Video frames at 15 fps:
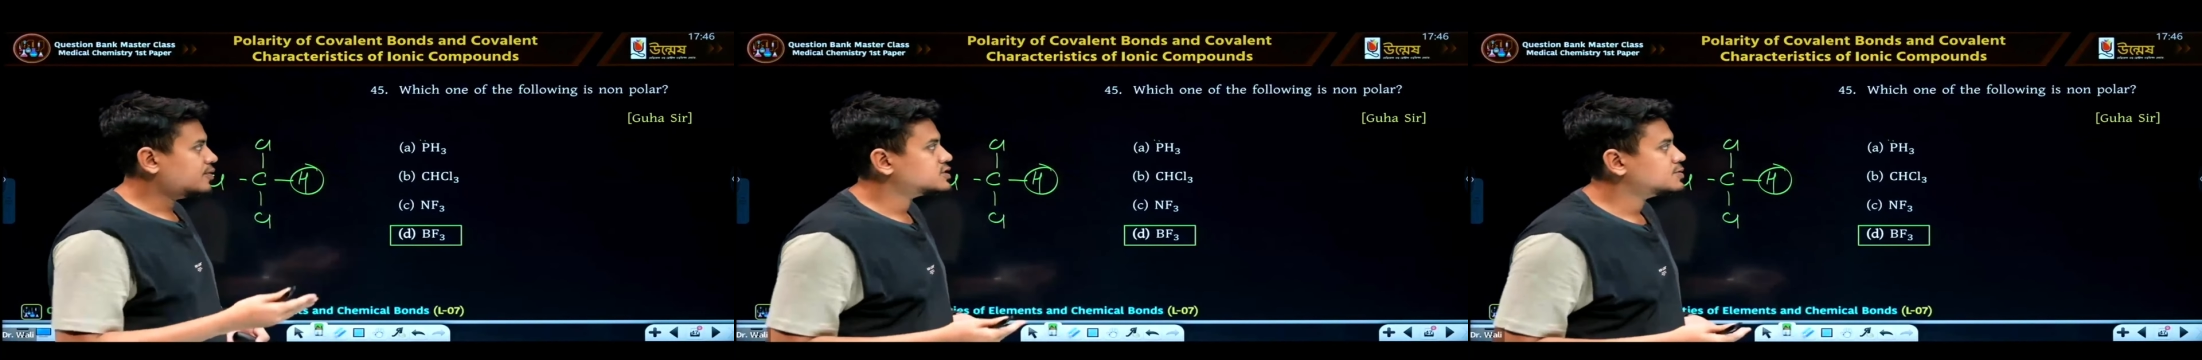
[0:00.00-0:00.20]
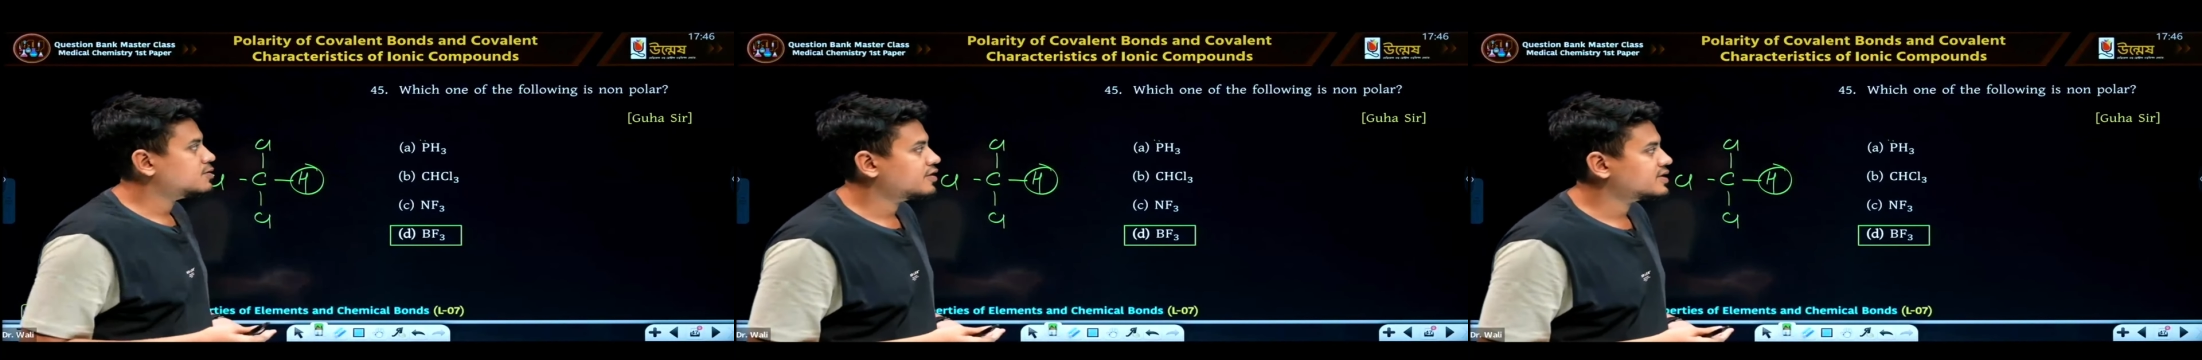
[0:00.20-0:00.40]

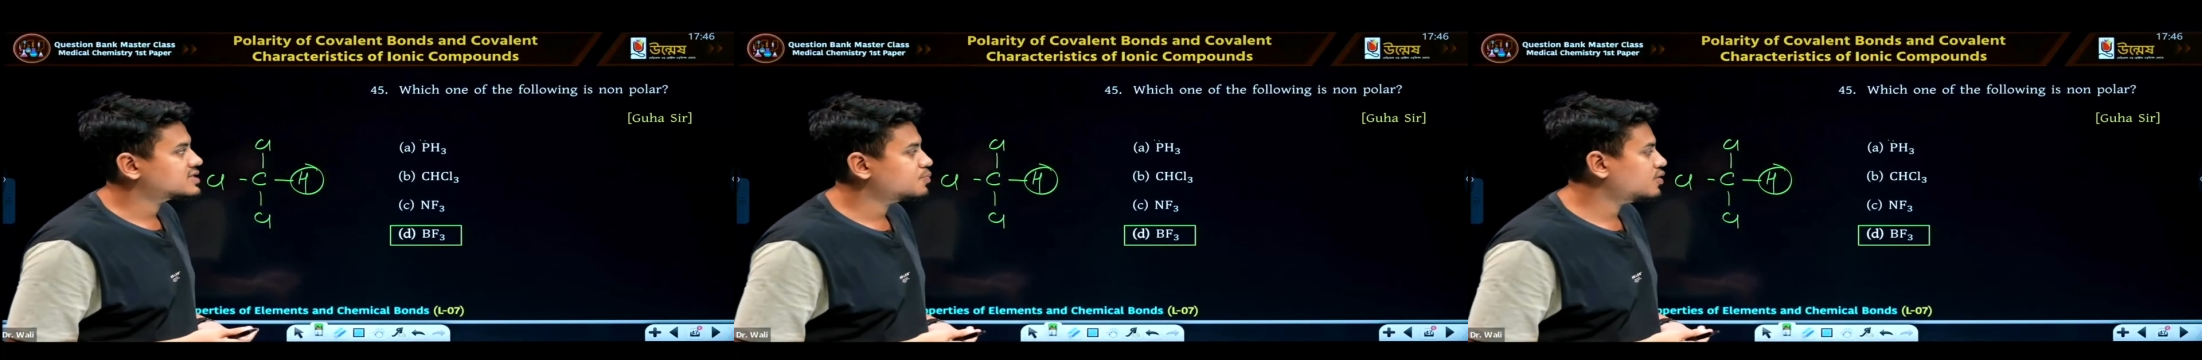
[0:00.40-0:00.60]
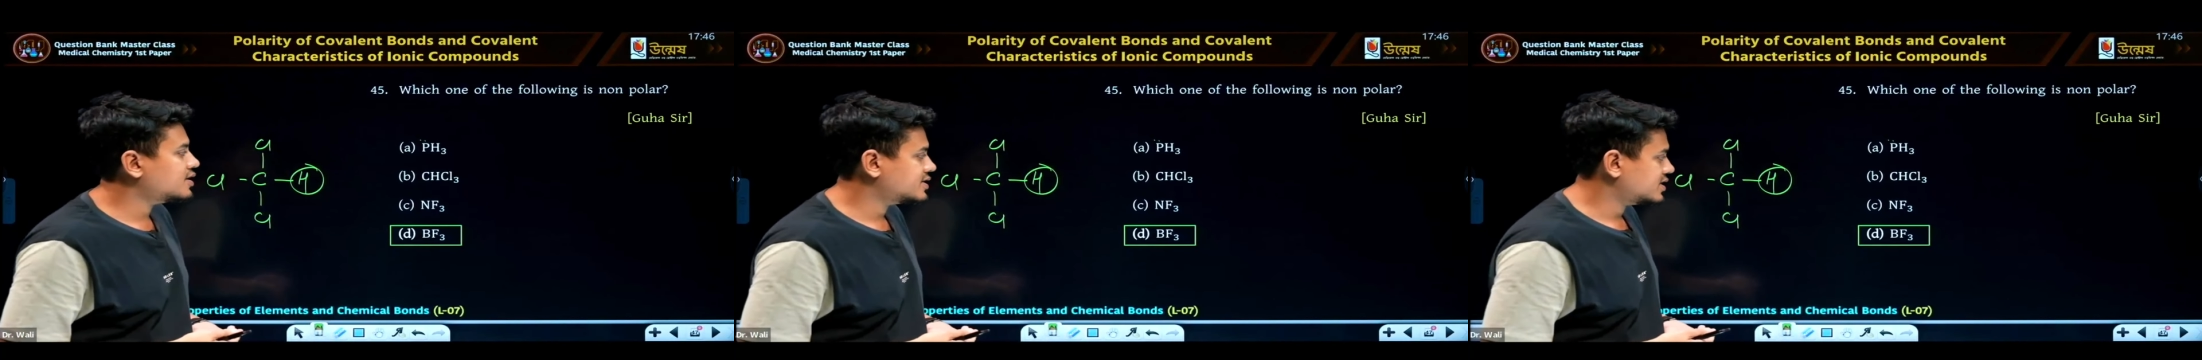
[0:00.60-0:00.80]
responsible
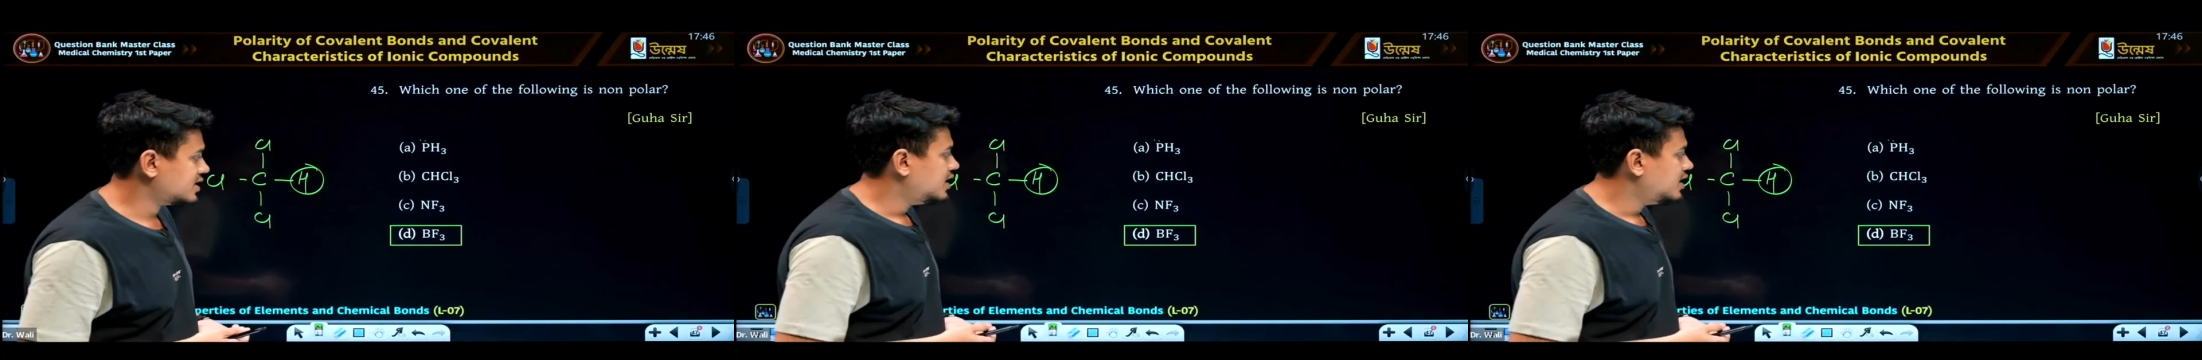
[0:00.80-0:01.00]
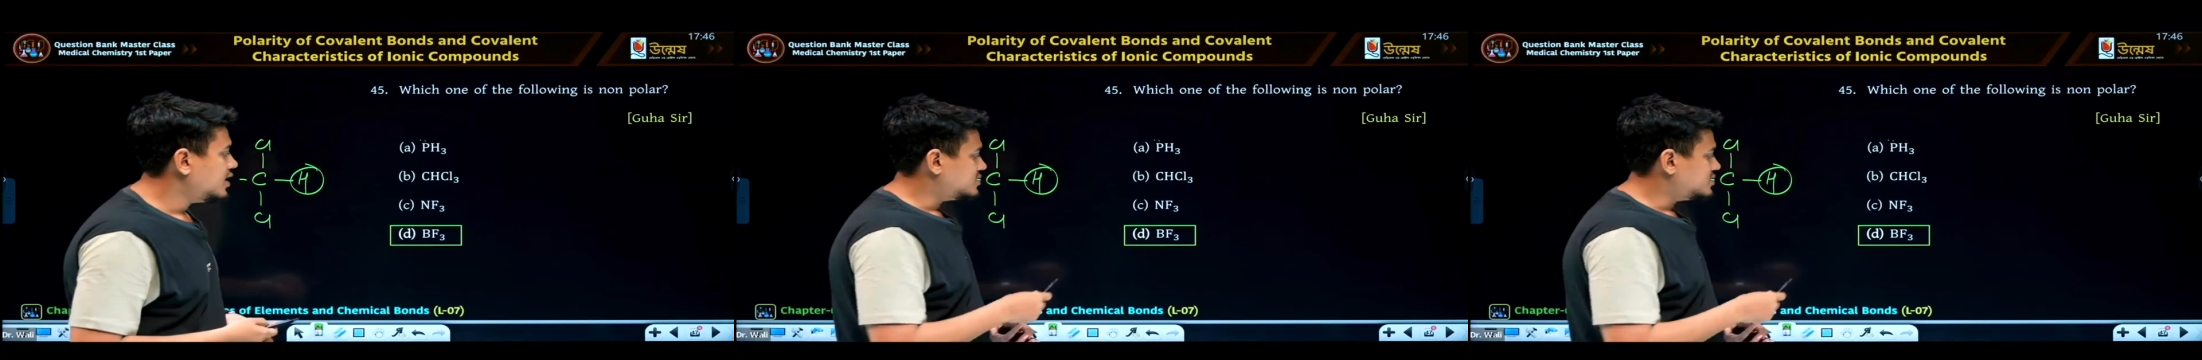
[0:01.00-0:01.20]
for its
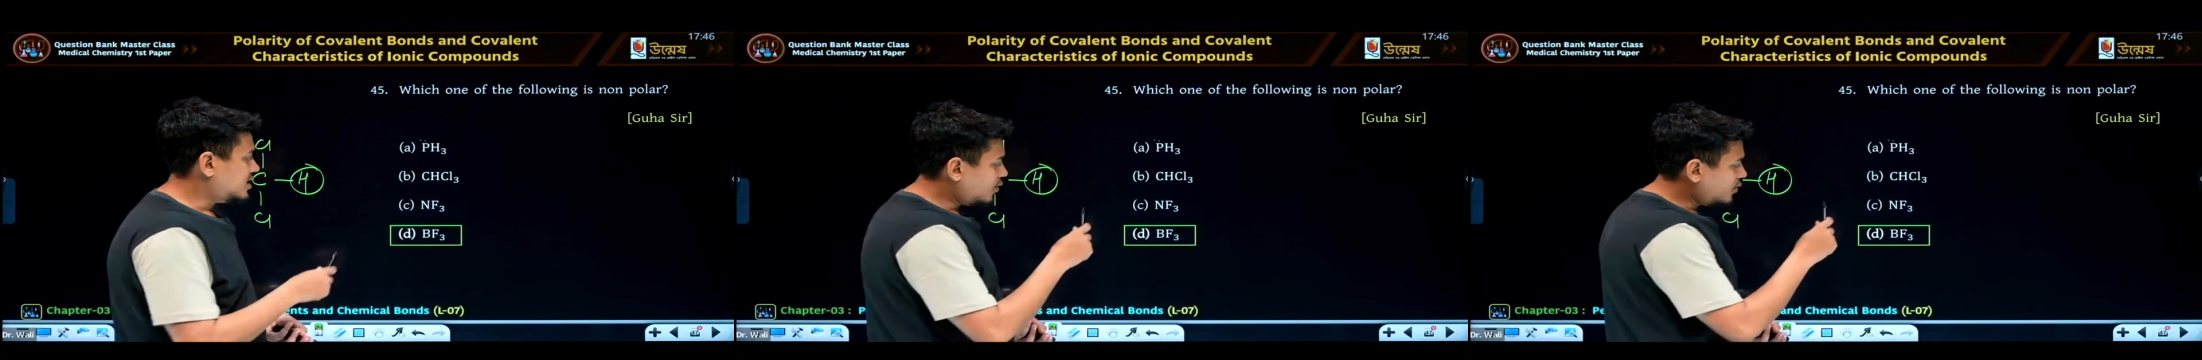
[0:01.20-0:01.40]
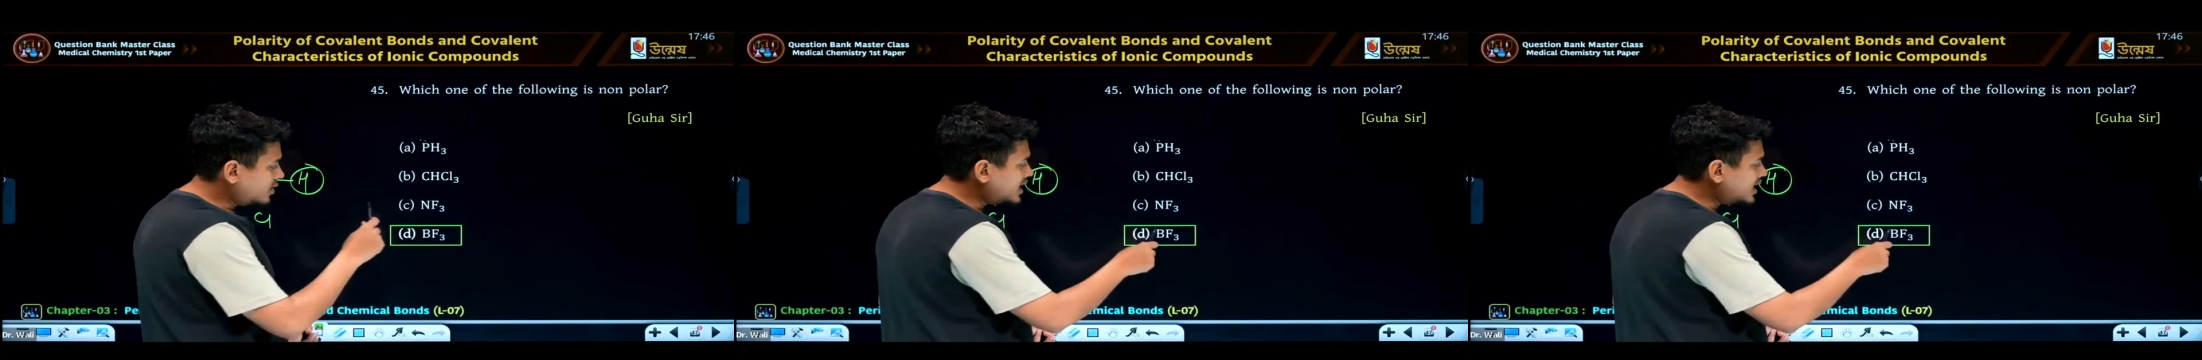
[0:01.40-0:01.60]
polarity. The